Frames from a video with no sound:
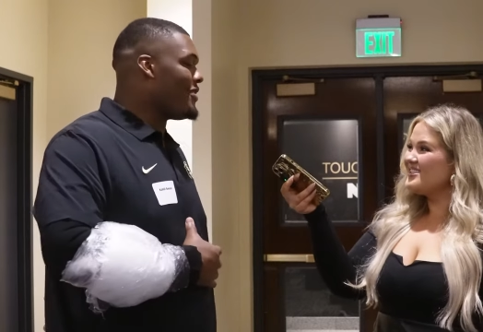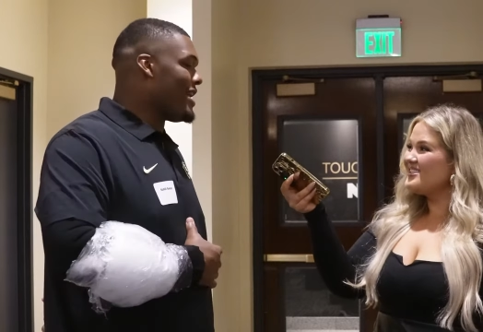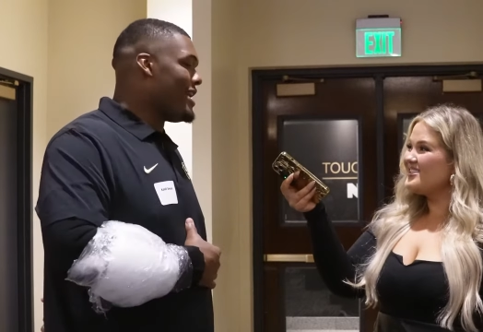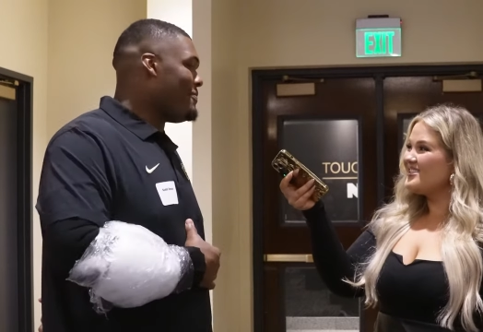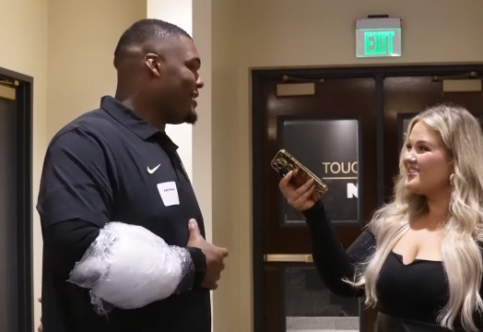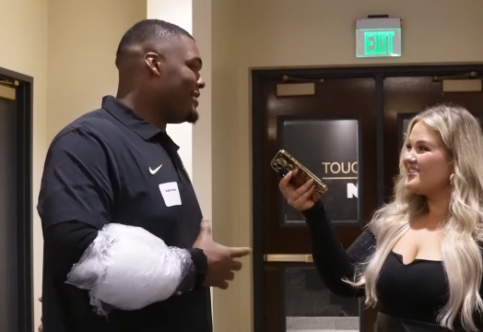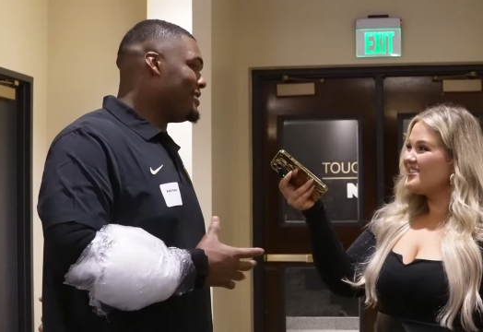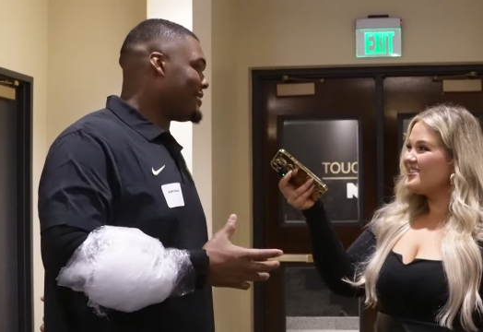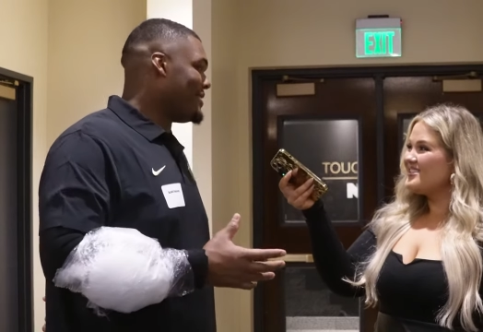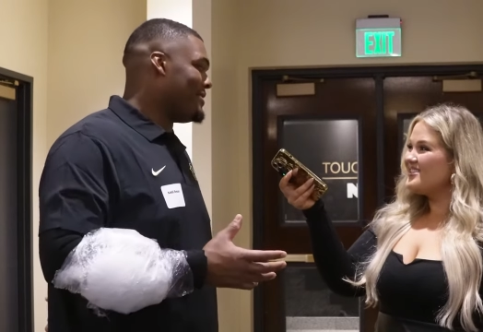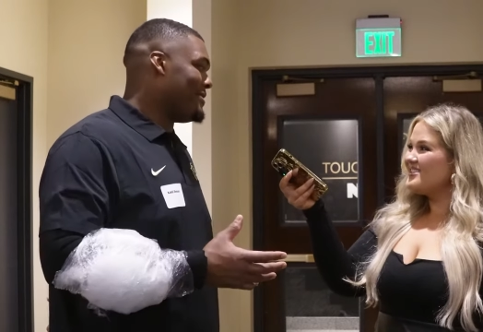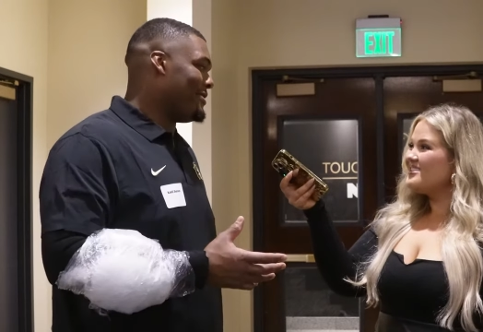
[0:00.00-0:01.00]
Speaker 1: you can't beat the
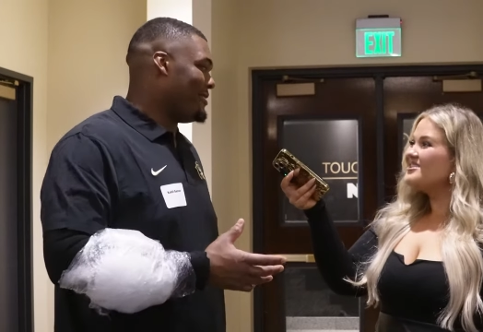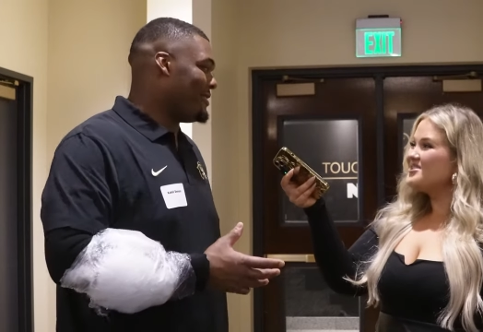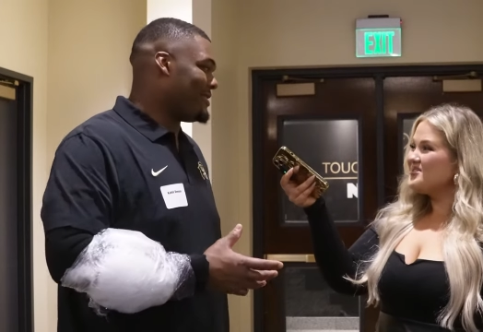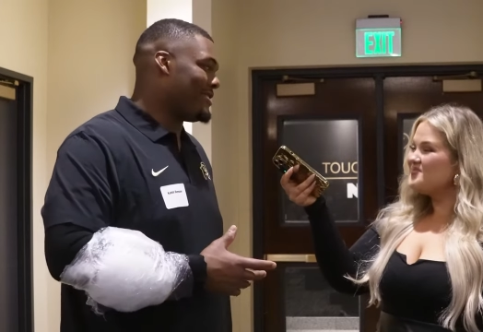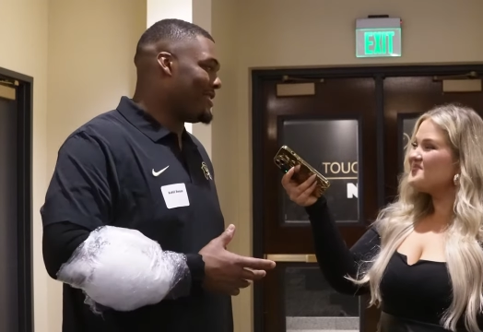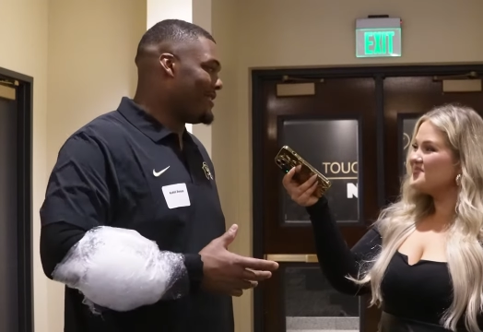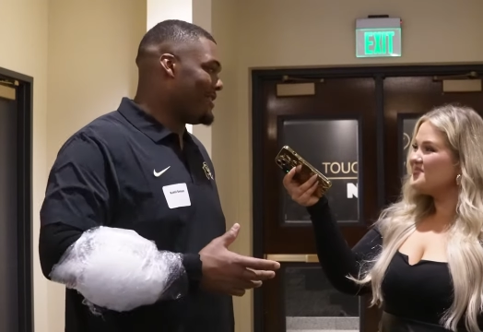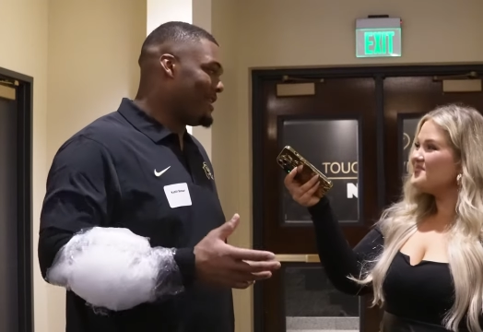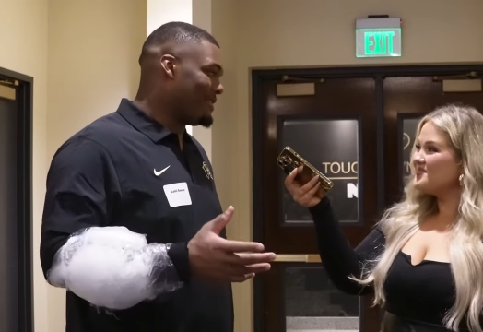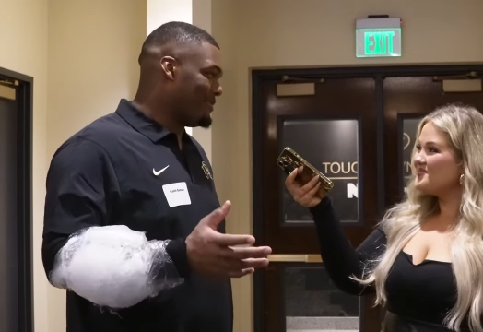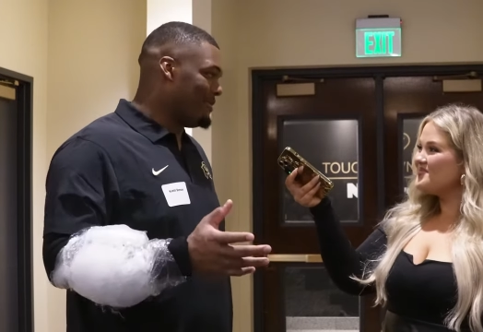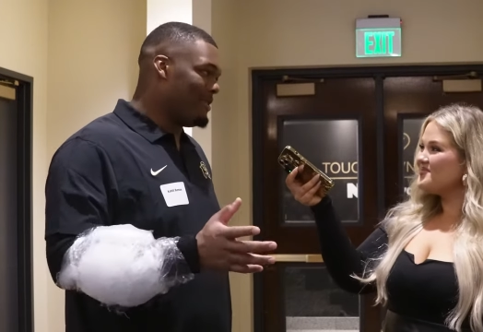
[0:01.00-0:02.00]
southern, the southern
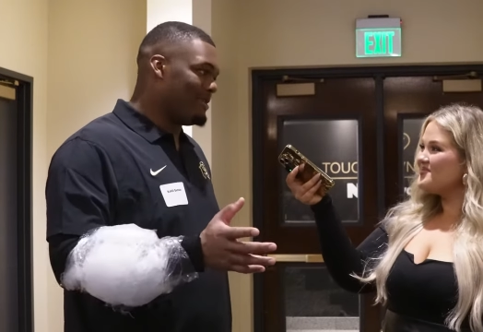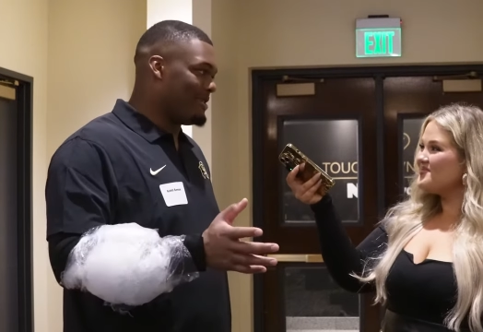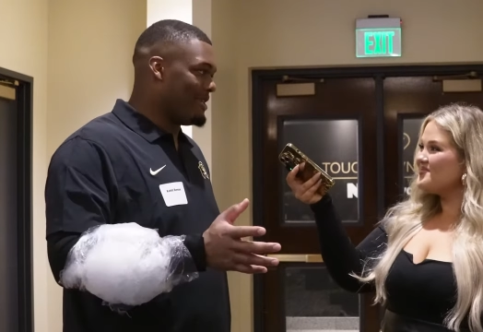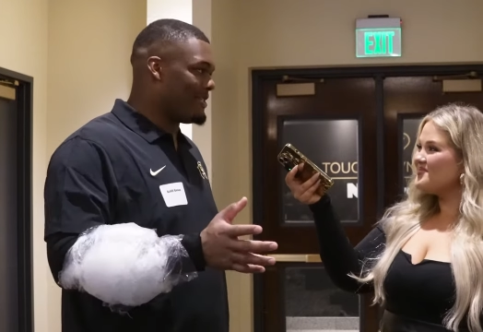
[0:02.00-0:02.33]
you know what I'm saying,